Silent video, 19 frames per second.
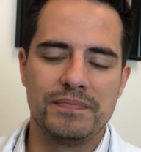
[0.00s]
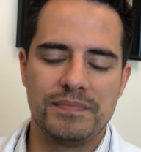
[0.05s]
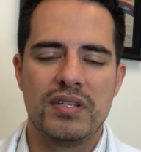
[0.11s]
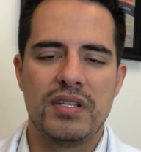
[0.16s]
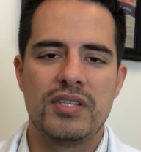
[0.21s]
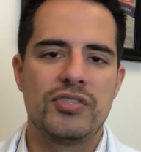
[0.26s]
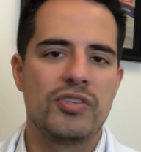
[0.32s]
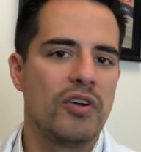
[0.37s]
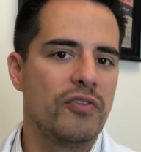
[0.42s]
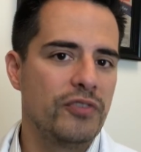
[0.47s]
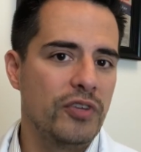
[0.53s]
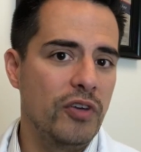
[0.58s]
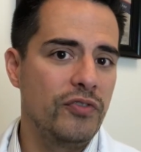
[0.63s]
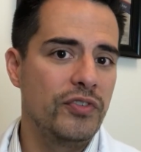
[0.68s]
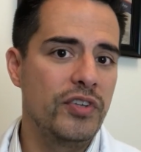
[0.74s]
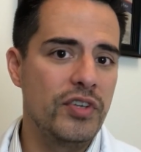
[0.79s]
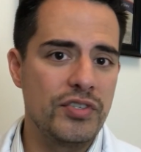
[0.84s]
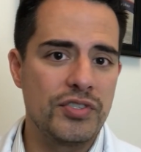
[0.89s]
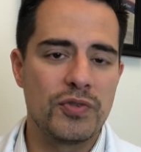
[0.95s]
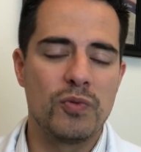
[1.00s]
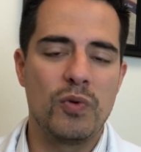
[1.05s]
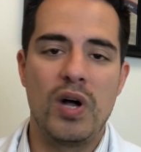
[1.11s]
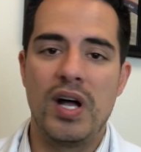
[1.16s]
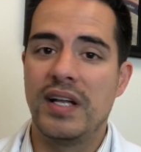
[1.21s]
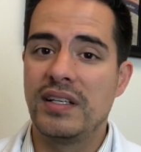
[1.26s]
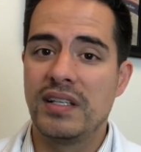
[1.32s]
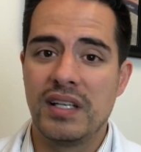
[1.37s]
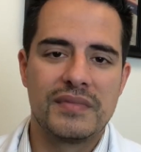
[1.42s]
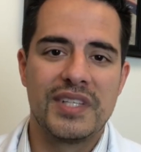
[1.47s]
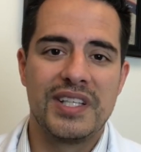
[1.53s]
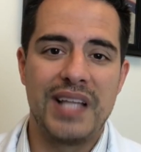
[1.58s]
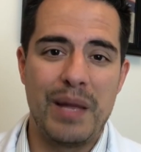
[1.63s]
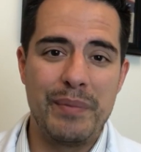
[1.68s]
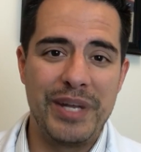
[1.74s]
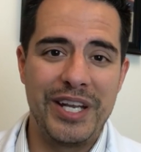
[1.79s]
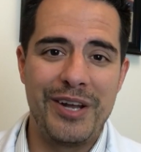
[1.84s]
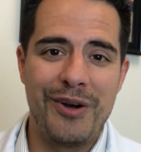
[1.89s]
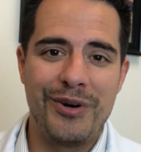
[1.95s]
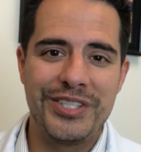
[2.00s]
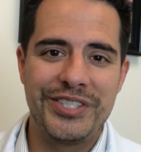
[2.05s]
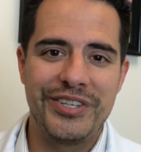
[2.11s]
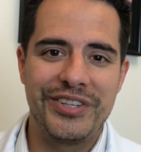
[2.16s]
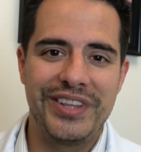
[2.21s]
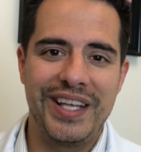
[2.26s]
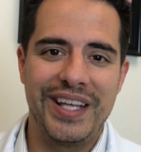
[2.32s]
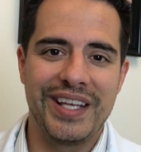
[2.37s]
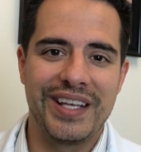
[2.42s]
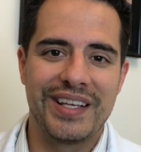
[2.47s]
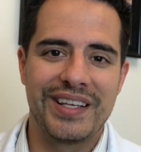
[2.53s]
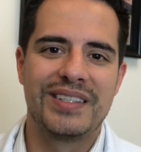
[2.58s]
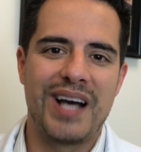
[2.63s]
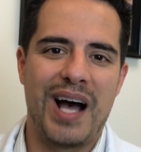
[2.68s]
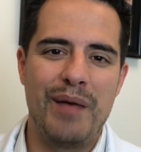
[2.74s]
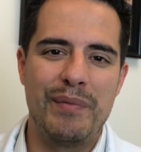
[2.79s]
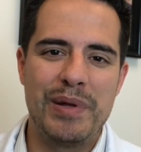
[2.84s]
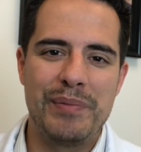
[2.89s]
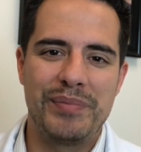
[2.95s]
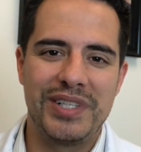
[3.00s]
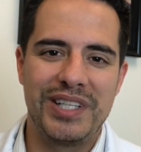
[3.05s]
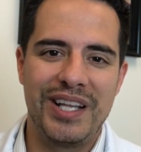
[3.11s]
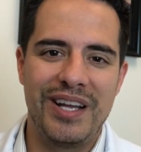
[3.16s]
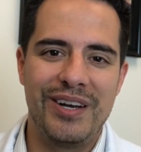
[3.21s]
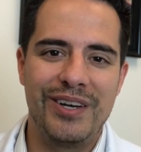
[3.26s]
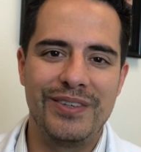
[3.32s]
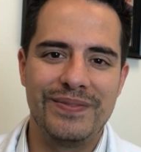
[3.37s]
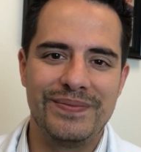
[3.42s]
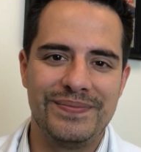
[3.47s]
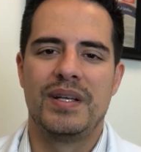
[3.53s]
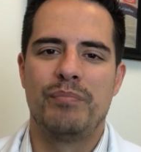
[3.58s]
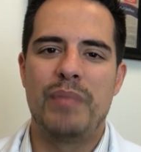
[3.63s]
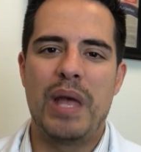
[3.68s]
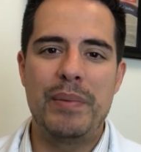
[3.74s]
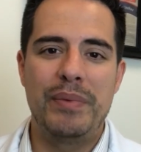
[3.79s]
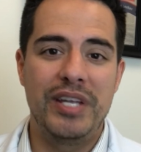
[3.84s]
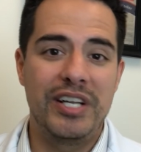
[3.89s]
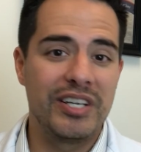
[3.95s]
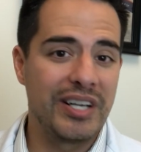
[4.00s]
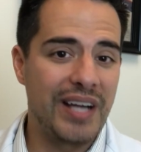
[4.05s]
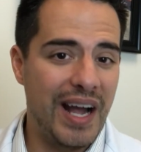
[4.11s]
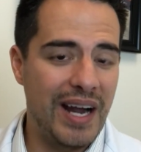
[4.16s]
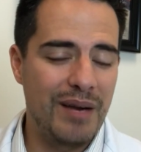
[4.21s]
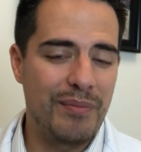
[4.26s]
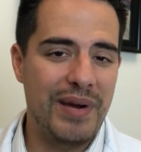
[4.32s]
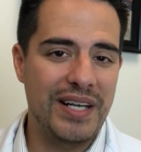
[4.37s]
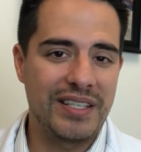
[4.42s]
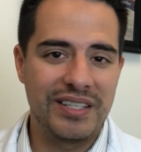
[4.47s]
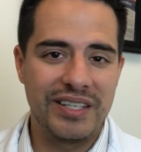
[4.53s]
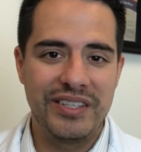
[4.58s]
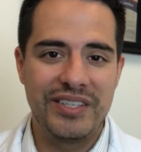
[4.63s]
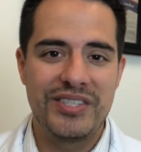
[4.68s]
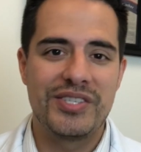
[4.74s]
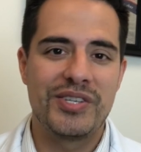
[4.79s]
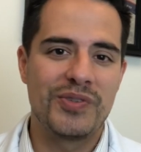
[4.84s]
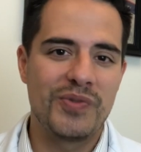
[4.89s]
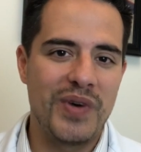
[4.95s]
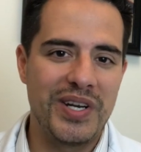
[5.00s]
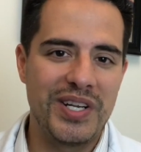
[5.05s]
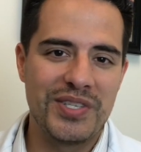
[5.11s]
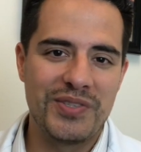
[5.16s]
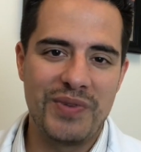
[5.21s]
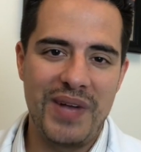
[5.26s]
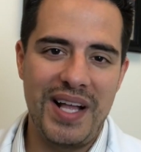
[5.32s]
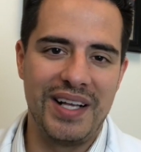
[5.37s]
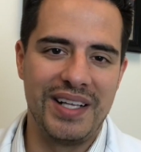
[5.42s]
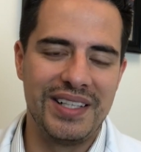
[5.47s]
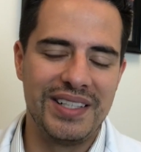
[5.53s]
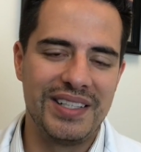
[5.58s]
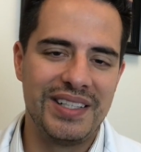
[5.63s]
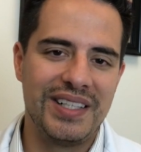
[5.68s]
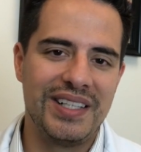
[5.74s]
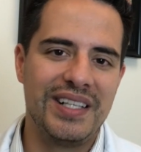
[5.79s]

So if you've used one, let me know what you think. Comment below. Maybe your chiropractor uses one as well.